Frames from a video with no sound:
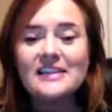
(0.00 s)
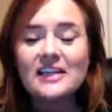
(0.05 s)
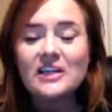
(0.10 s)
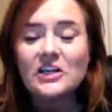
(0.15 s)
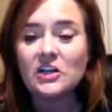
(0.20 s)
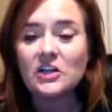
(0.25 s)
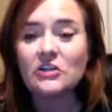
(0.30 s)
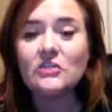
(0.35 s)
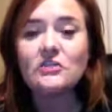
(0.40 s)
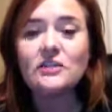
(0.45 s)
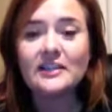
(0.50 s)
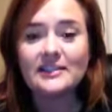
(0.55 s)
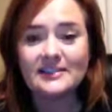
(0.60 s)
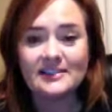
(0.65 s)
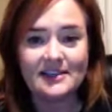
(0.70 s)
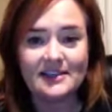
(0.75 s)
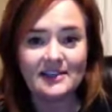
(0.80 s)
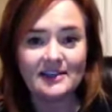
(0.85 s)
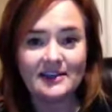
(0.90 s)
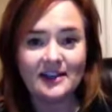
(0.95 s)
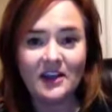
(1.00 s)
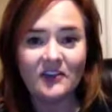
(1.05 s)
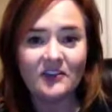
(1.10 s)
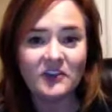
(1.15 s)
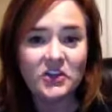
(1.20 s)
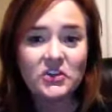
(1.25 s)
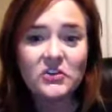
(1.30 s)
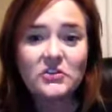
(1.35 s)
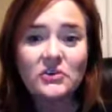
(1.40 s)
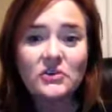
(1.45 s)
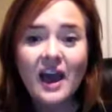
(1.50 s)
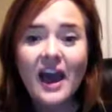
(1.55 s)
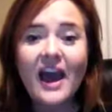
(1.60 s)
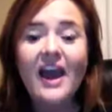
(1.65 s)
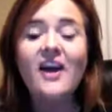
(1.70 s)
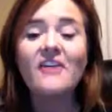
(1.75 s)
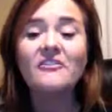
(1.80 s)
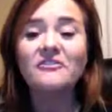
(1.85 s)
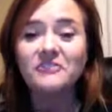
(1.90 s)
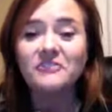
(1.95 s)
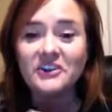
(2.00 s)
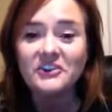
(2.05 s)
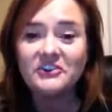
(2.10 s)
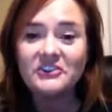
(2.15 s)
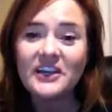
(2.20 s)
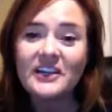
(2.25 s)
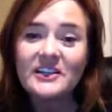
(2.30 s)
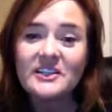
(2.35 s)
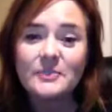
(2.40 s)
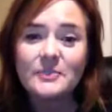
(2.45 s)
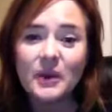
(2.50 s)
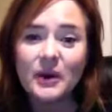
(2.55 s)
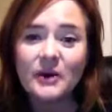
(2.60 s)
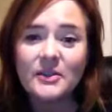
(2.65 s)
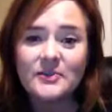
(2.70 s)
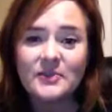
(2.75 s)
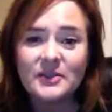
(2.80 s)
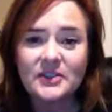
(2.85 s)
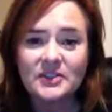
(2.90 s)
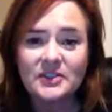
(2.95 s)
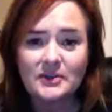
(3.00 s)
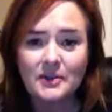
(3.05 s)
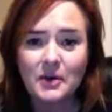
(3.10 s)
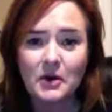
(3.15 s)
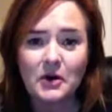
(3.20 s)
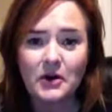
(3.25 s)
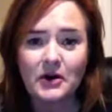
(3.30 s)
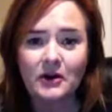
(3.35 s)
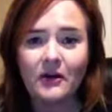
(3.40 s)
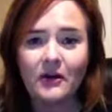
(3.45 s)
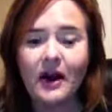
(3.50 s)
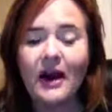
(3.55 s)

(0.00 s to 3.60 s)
girl, listen, if you have 15 spas booked tomorrow,